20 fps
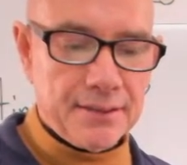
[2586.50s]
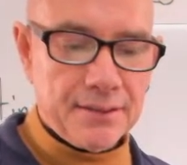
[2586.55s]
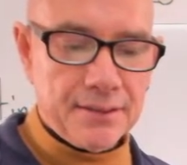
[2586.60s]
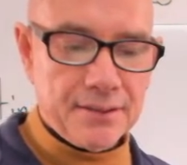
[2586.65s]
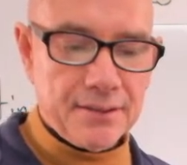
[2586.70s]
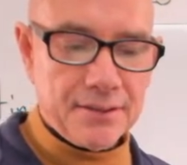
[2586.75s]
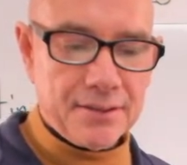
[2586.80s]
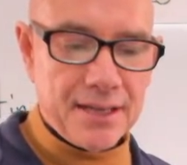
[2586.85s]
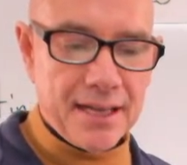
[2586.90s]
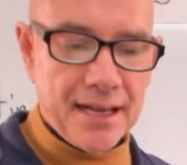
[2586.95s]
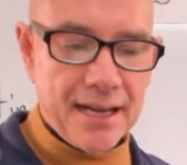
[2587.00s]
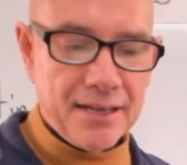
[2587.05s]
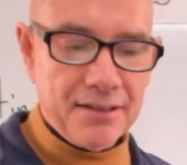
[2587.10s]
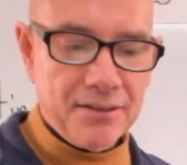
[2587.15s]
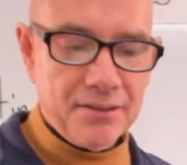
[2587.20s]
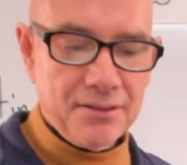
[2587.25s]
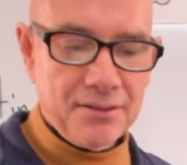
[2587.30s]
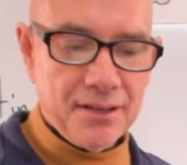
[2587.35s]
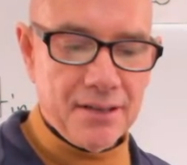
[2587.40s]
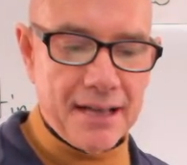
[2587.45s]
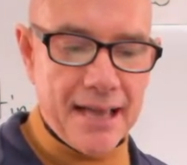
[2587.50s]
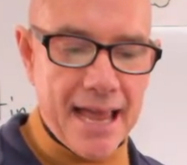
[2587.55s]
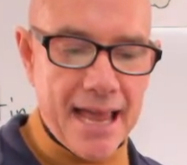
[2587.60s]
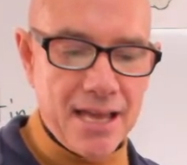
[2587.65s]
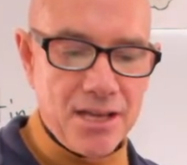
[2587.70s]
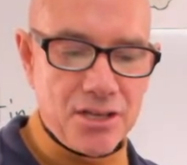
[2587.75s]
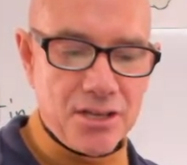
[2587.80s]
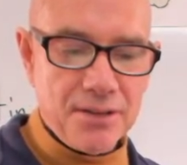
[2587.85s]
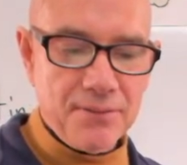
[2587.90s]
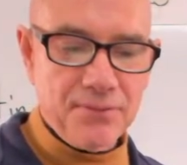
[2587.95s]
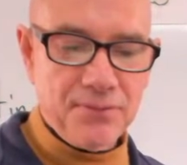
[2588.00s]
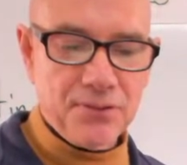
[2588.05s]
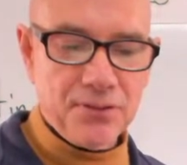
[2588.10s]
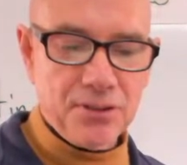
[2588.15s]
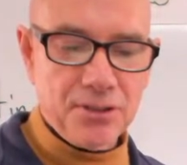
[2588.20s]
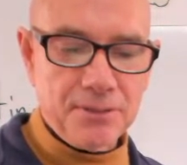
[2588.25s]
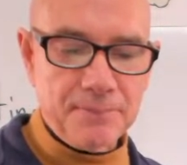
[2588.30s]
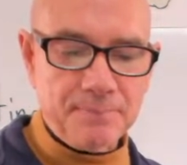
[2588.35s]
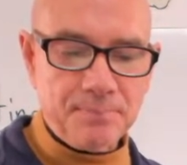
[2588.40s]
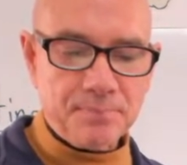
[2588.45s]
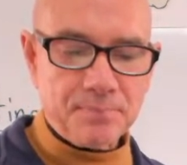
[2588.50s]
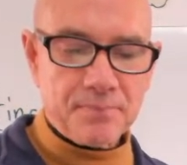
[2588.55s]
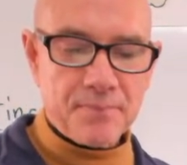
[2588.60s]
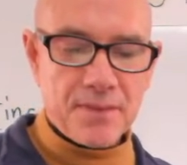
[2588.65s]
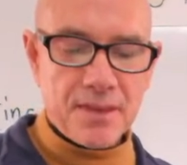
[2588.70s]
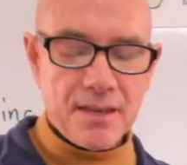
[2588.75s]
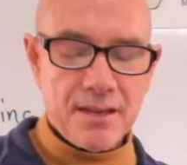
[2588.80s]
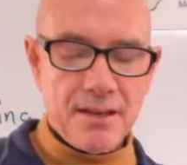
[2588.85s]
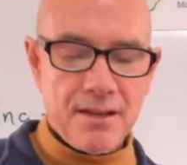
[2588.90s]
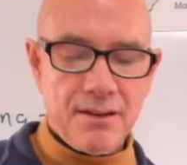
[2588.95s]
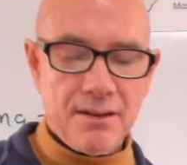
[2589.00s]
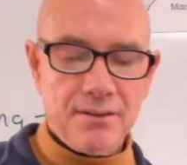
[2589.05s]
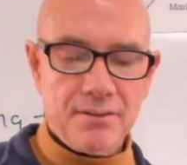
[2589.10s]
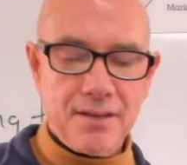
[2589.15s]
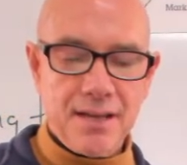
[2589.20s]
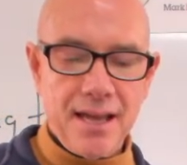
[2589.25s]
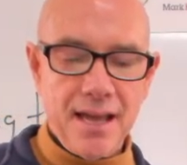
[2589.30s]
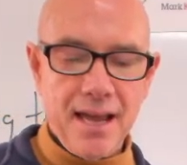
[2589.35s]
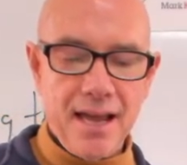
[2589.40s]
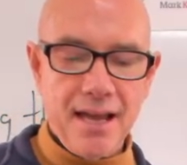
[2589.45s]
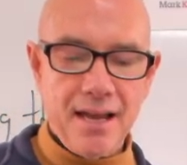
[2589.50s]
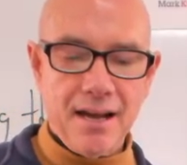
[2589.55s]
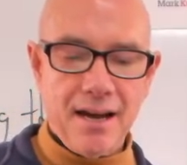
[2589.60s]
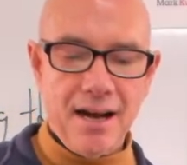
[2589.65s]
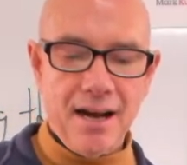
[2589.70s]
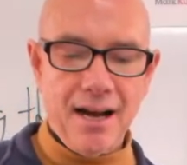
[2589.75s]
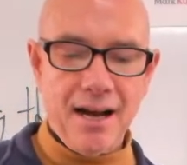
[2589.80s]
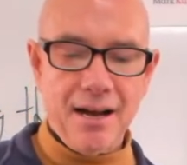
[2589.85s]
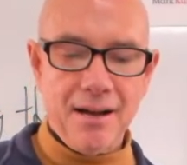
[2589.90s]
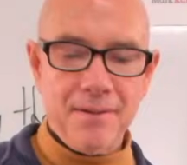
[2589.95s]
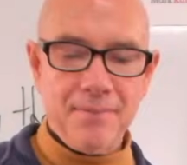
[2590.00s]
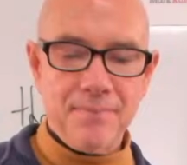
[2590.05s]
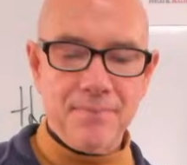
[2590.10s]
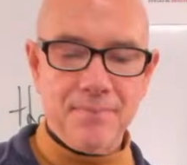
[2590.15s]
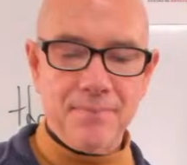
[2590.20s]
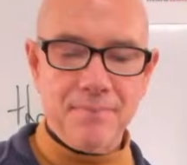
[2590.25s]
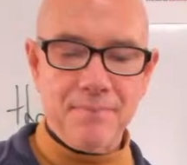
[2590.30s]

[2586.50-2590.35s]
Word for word: Okay, I don't Haitian food. Okay, um,